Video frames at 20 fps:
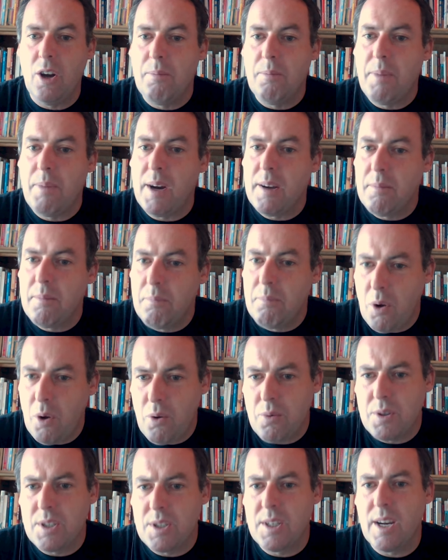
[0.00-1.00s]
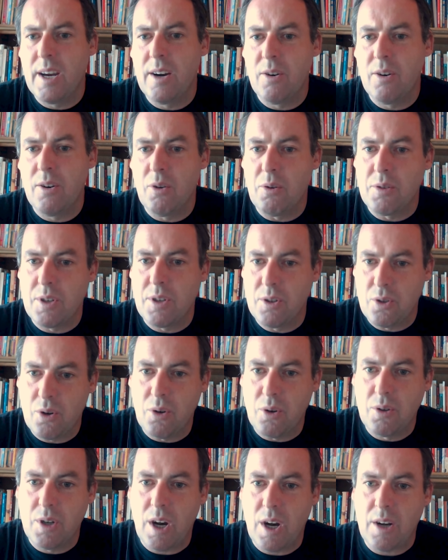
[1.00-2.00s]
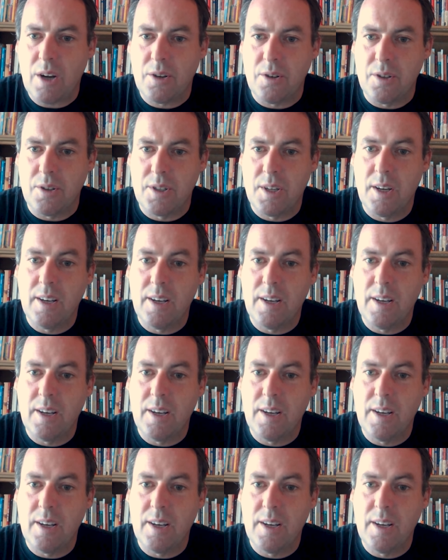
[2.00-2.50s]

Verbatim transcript: by most ear, nose, and throat doctors.